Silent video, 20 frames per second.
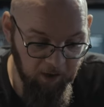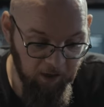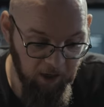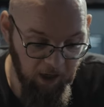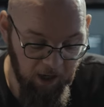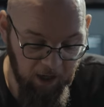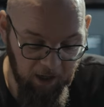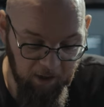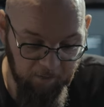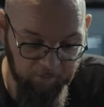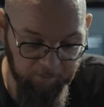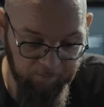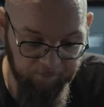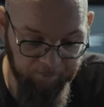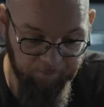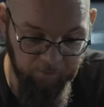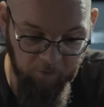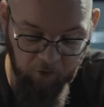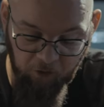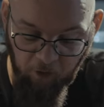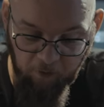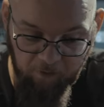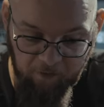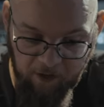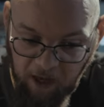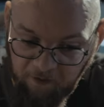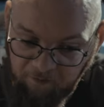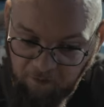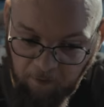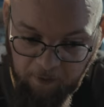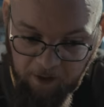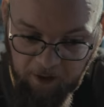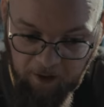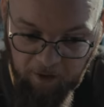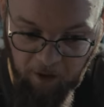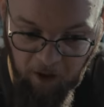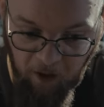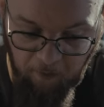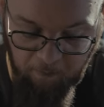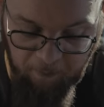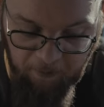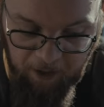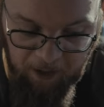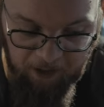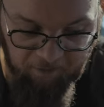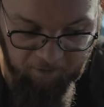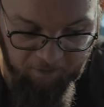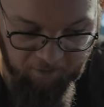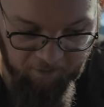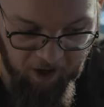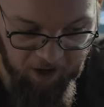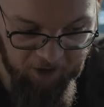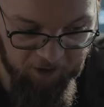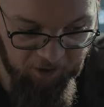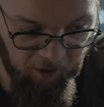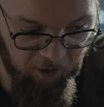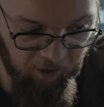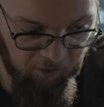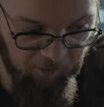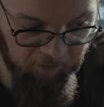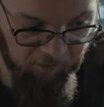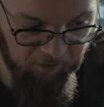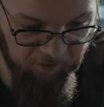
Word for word: Um, so I've never been a big fan of